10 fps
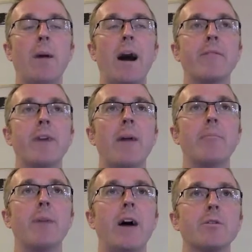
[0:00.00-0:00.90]
I,
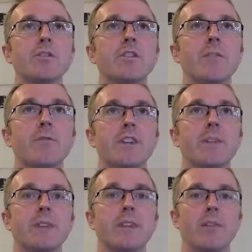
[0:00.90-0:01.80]
I'm, I was looking for
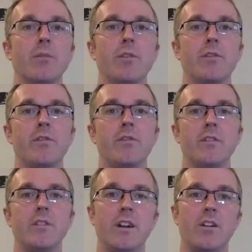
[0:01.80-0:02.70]
something that was,
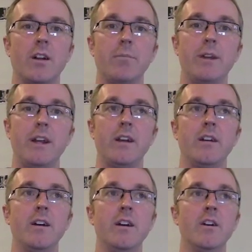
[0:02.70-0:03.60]
you know, going to
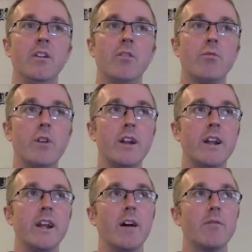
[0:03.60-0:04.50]
be
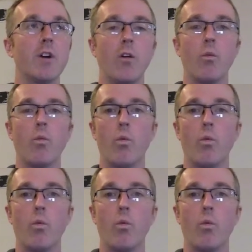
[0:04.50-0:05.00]
really a, a